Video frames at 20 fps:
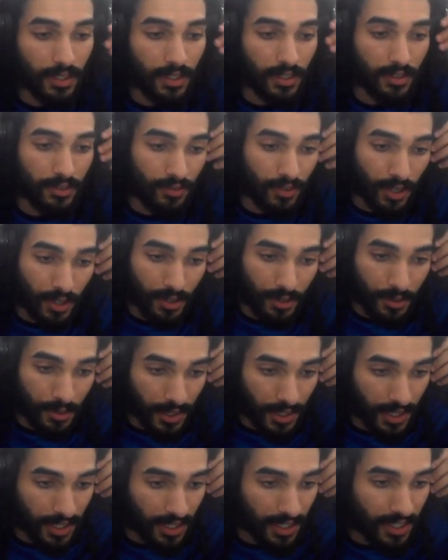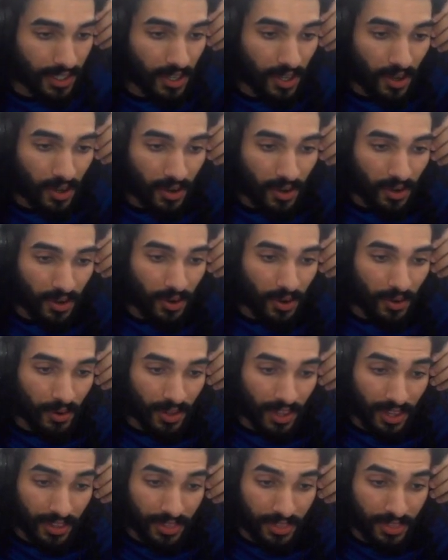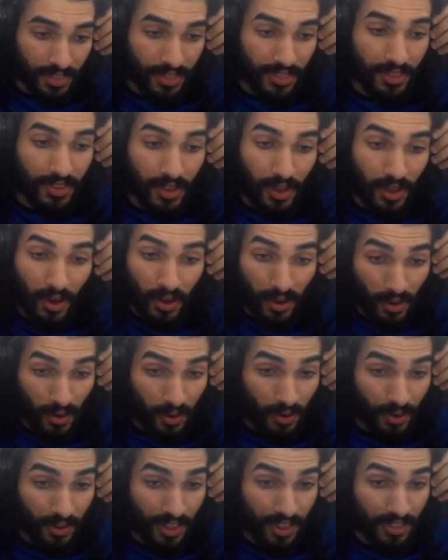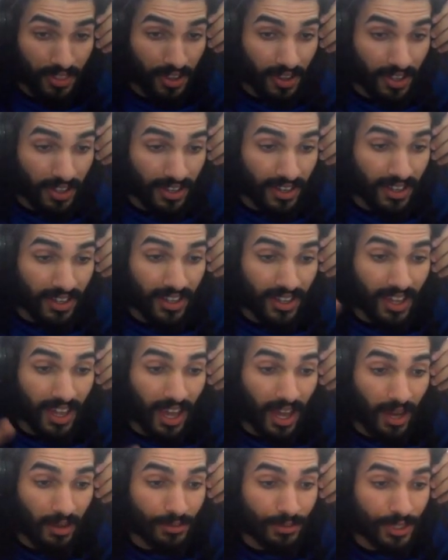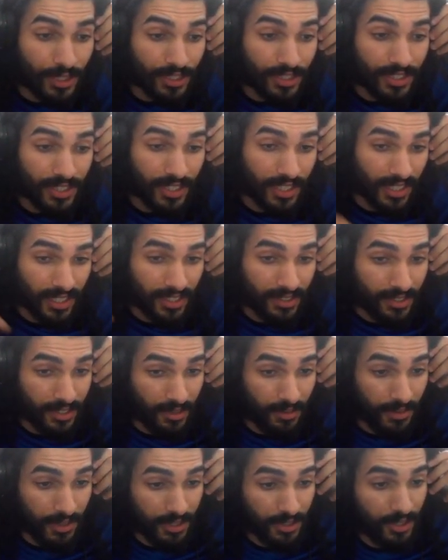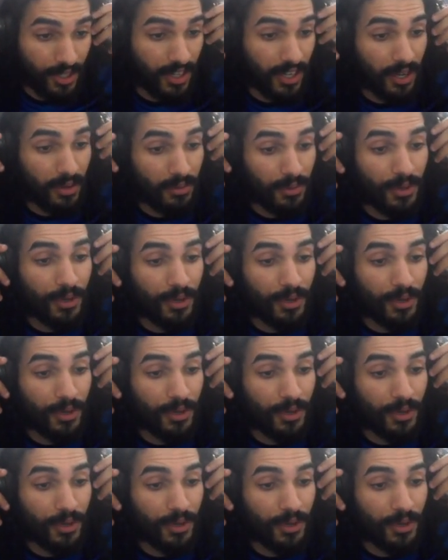think very quickly, because I think somewhere it says that Vader. Hold that thought. I'm just gonna get something to drink. I'll be